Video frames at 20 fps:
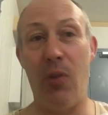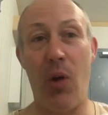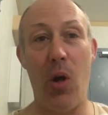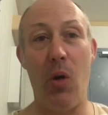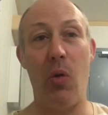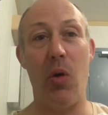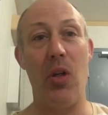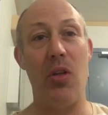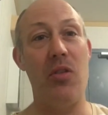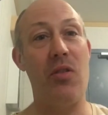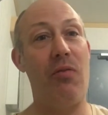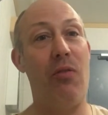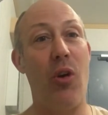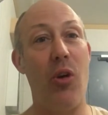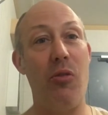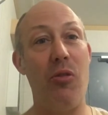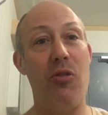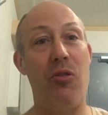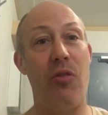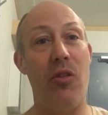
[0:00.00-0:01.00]
forwards,
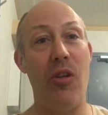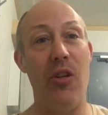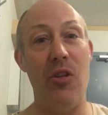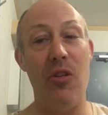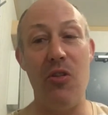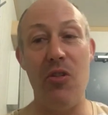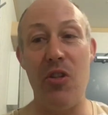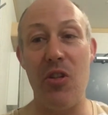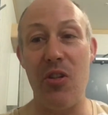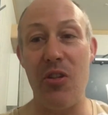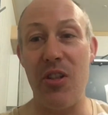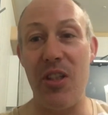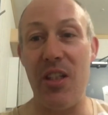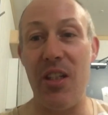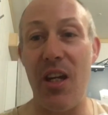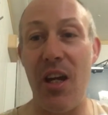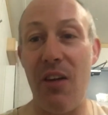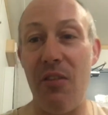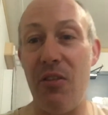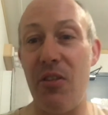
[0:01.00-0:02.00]
forwards for the New Jersey
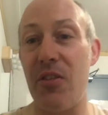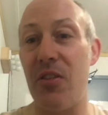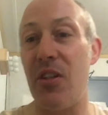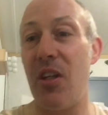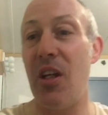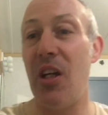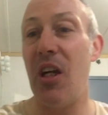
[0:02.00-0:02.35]
Devils.